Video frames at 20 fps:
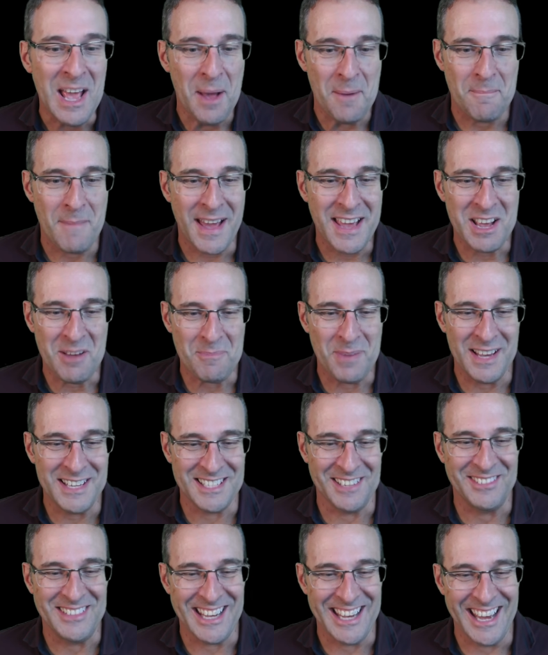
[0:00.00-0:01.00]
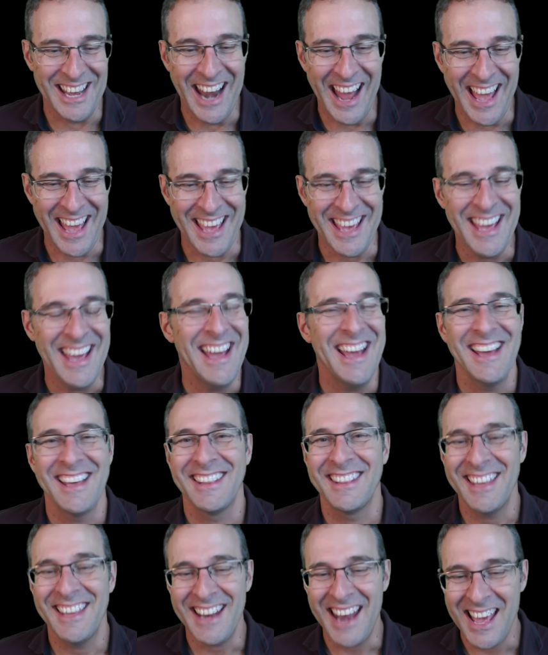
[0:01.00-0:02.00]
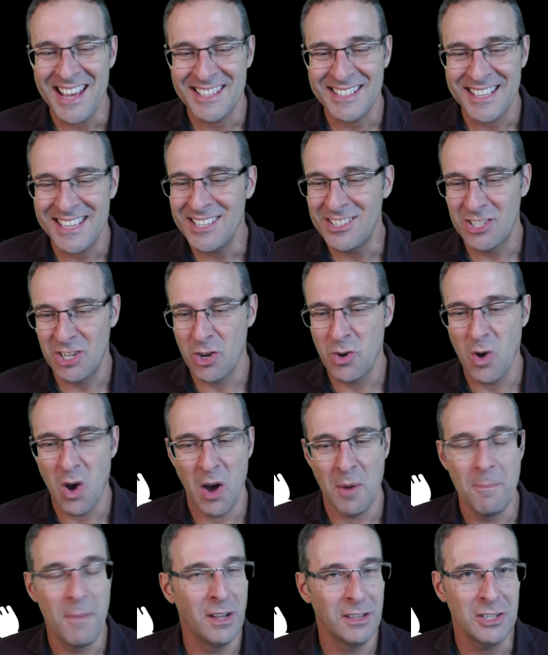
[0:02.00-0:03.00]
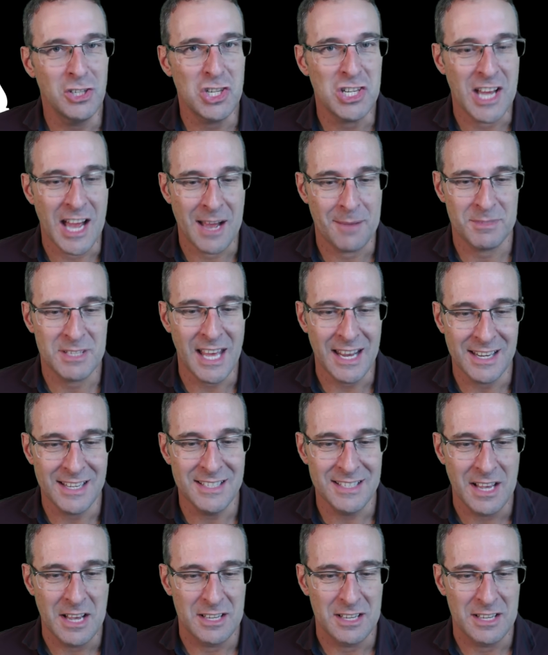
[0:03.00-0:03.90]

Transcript: make a piece of DNA that has these two homology arms, that is,